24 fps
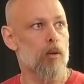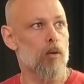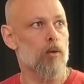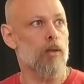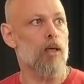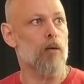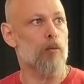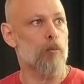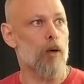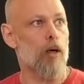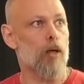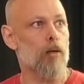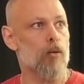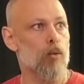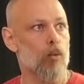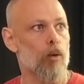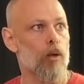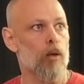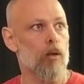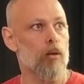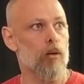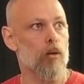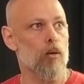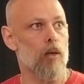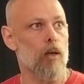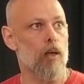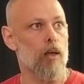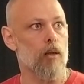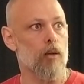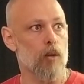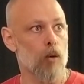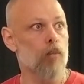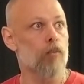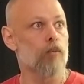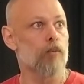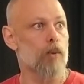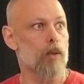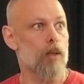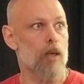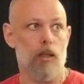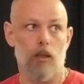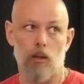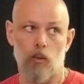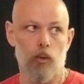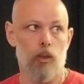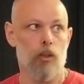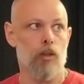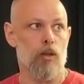That part where you're like, nope,
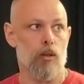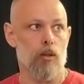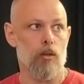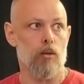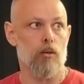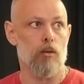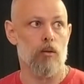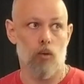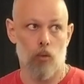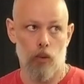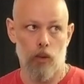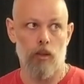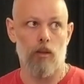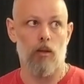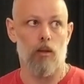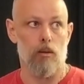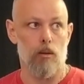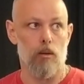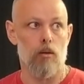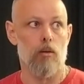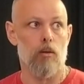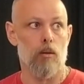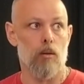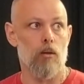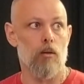like we're just doing this.